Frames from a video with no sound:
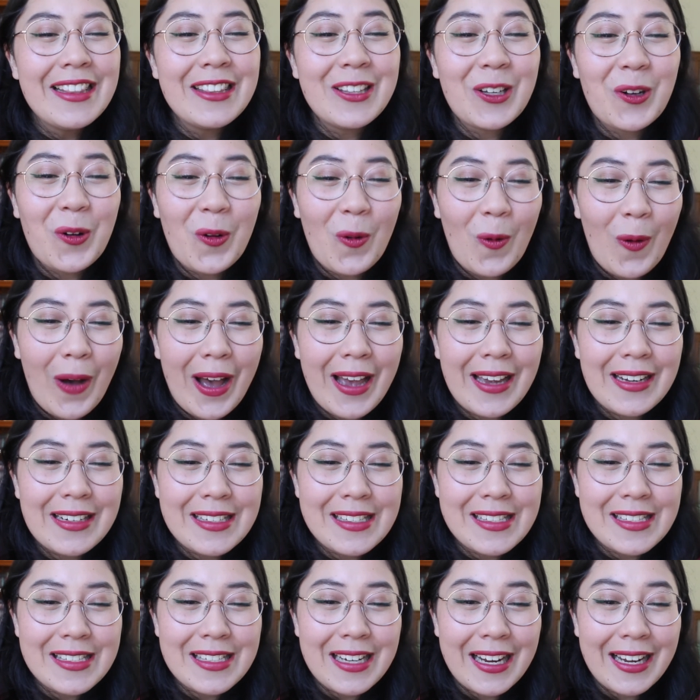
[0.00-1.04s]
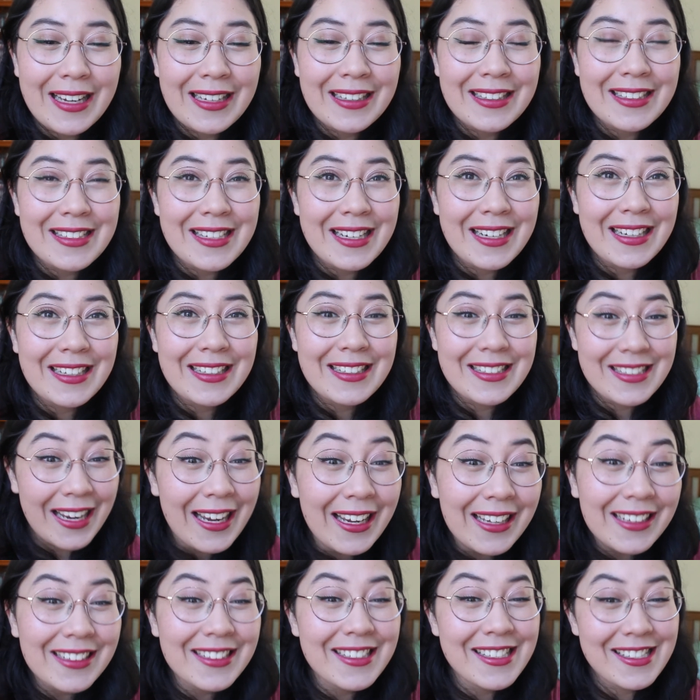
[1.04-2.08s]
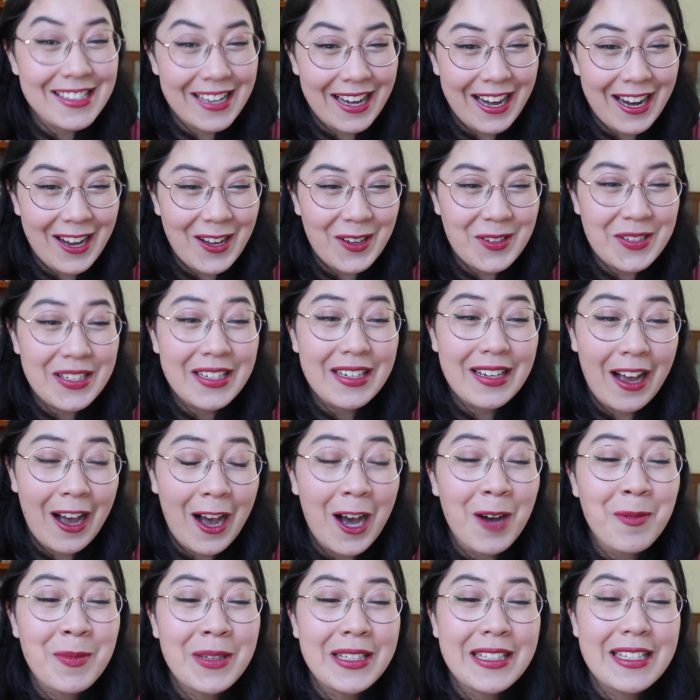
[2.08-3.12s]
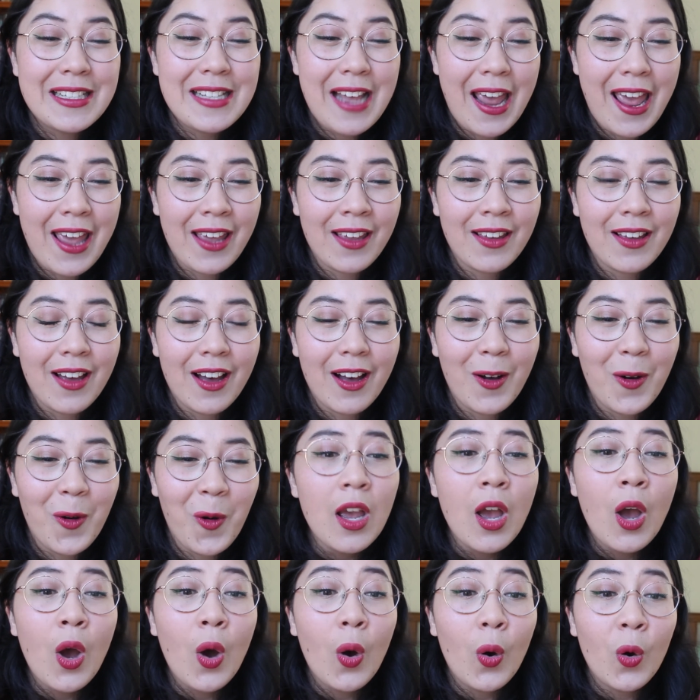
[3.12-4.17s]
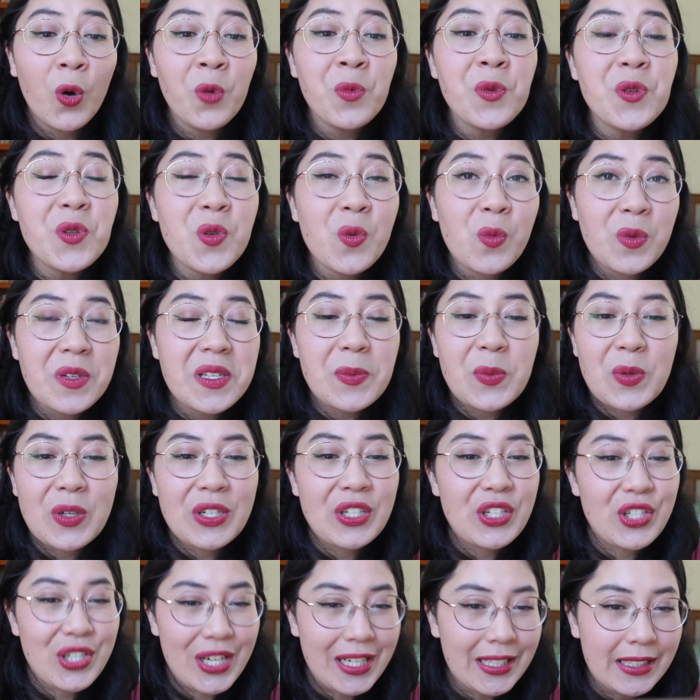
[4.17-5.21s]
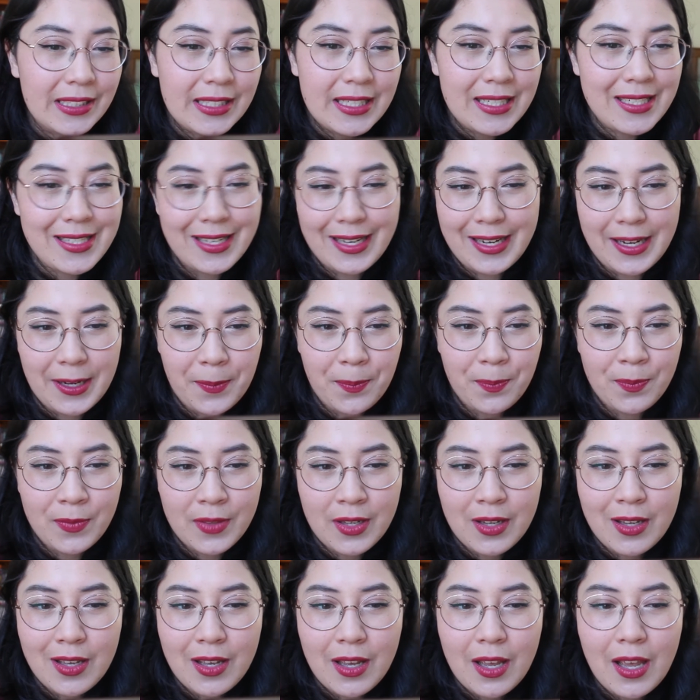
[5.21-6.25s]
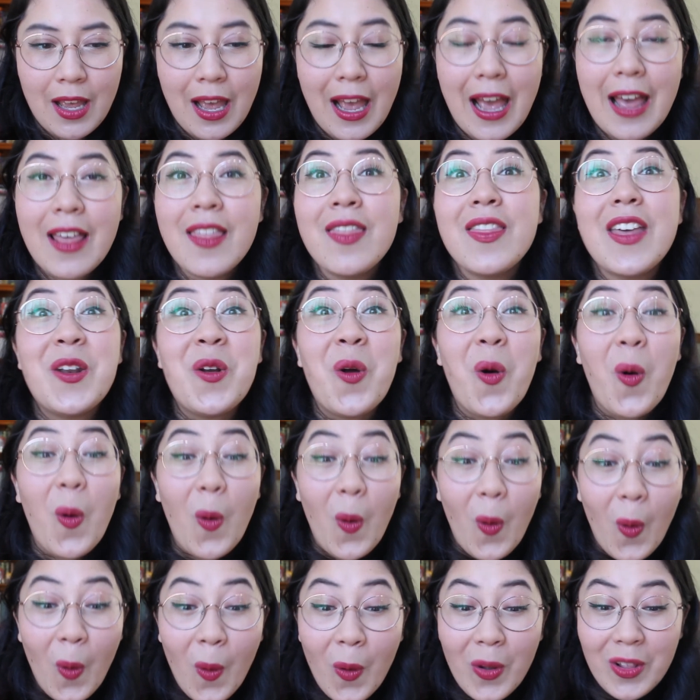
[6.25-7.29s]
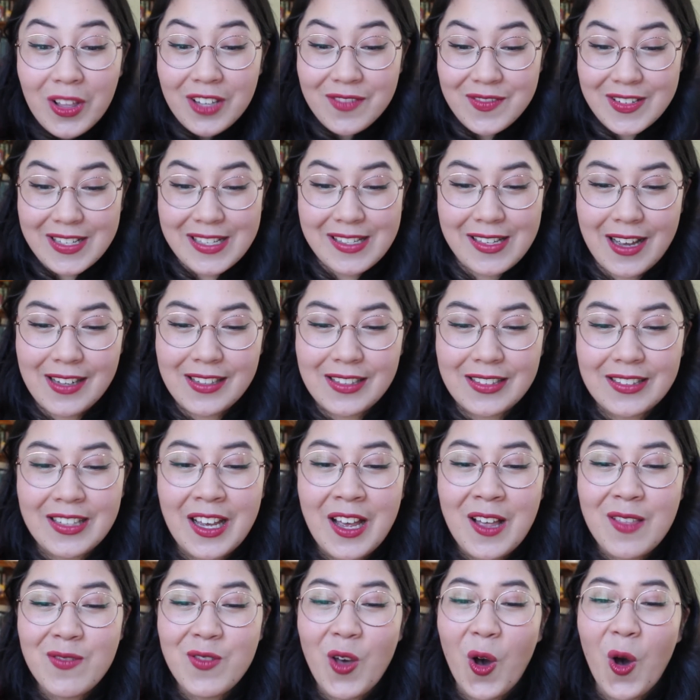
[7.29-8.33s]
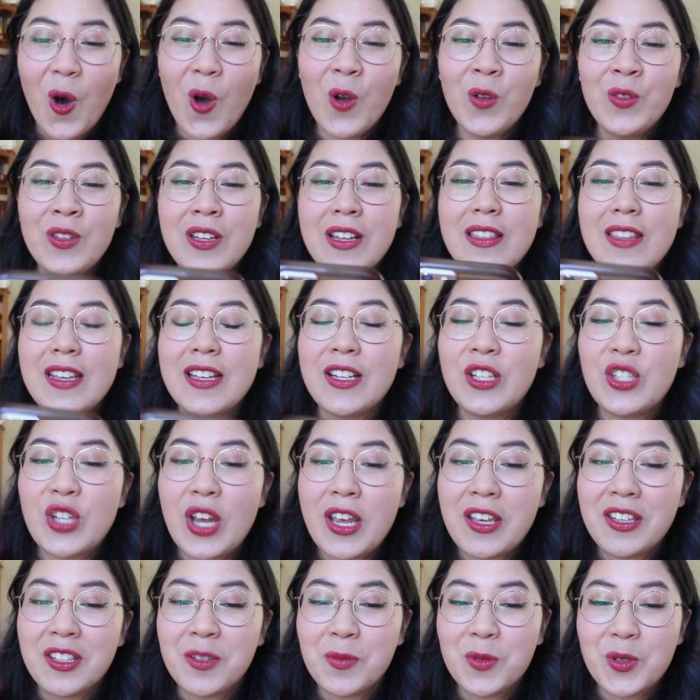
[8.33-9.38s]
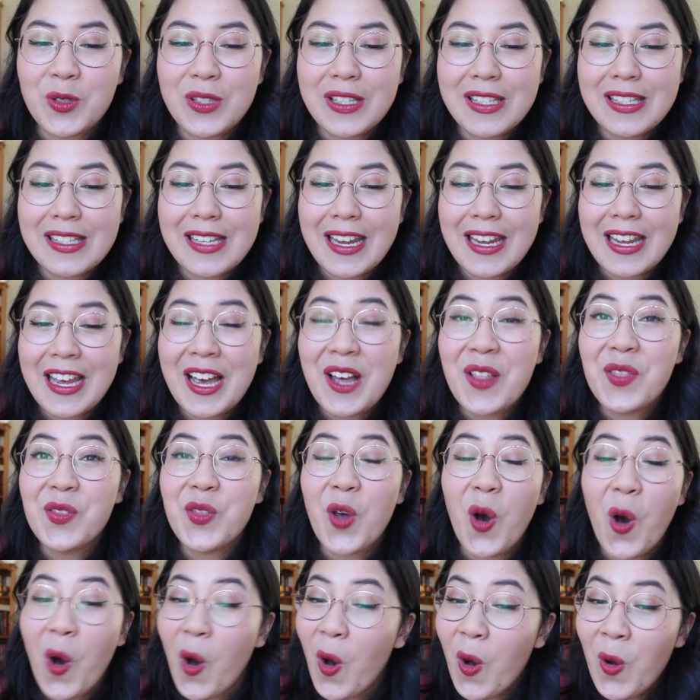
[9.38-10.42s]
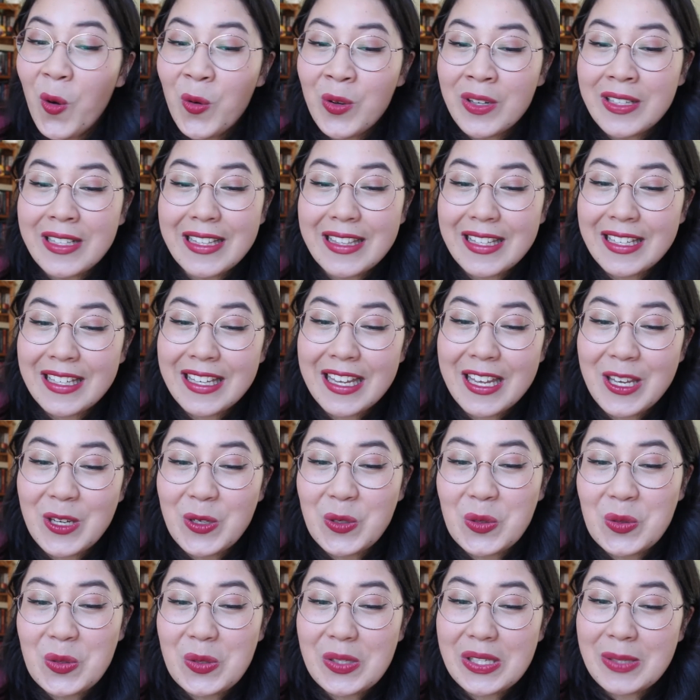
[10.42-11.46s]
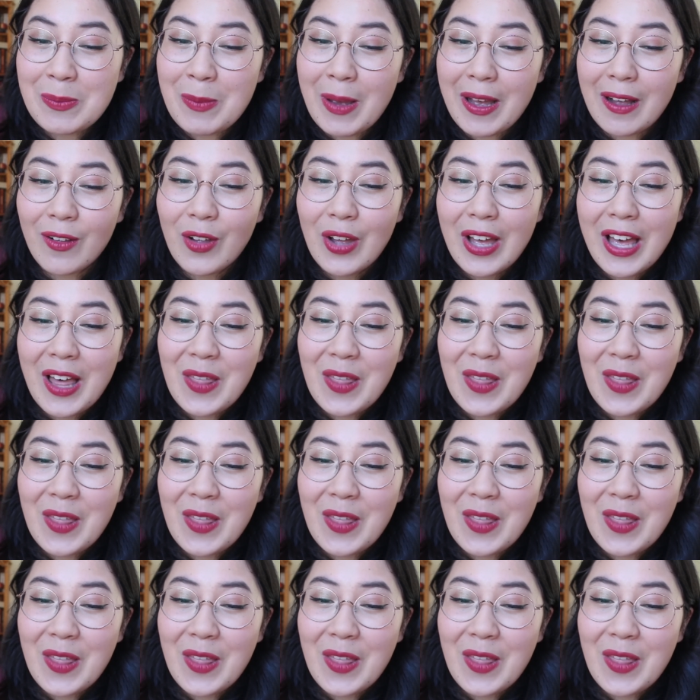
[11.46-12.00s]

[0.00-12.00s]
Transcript: The quietest ting ting ting sound calming his anger, almost whispering gently to him. And then all of a sudden, the only thing Jacob could see, the only thing he could smell,